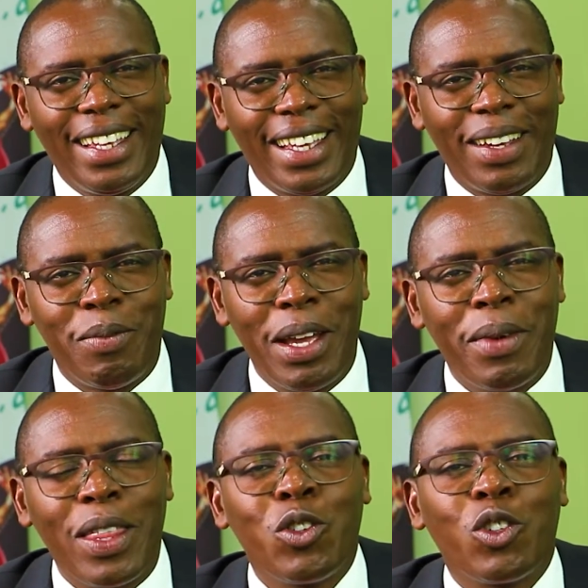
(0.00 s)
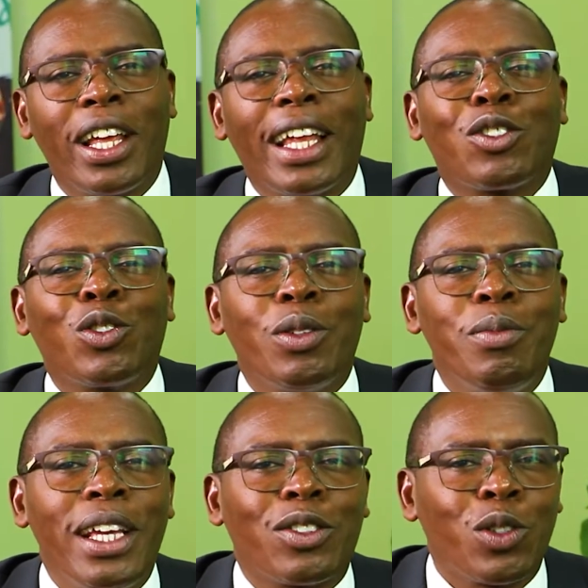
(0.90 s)
Eh, my mother used to tell
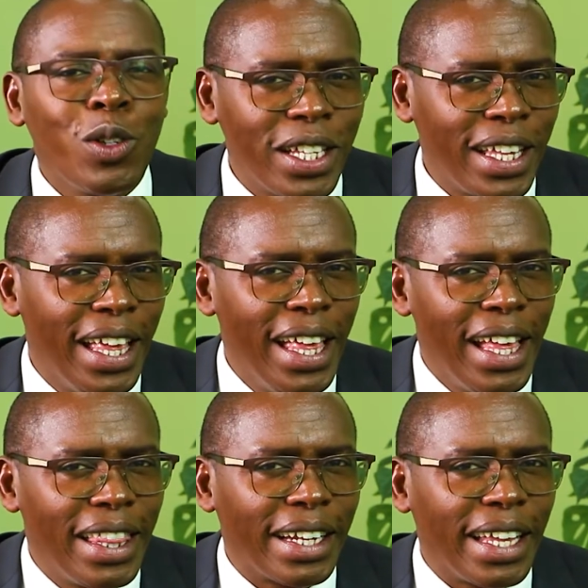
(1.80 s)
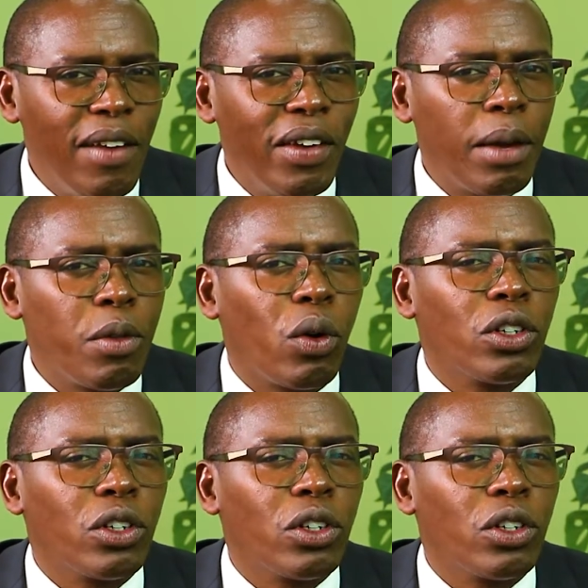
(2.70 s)
me a story that every time there